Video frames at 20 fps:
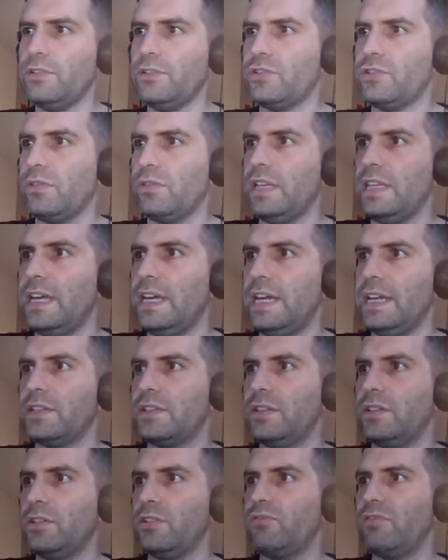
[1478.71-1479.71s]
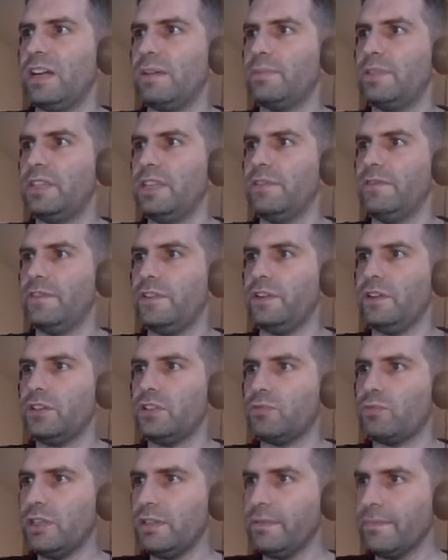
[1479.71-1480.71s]
trolley there to grab the
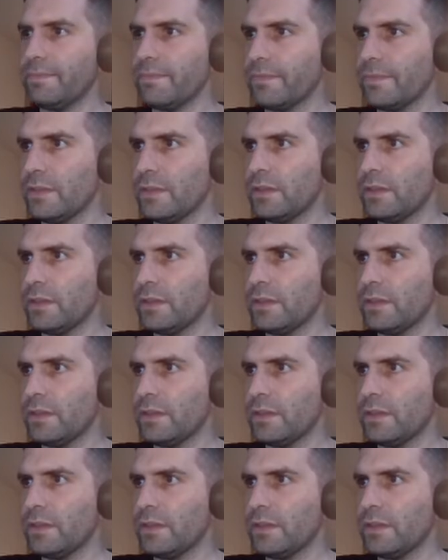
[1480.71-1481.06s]
first one.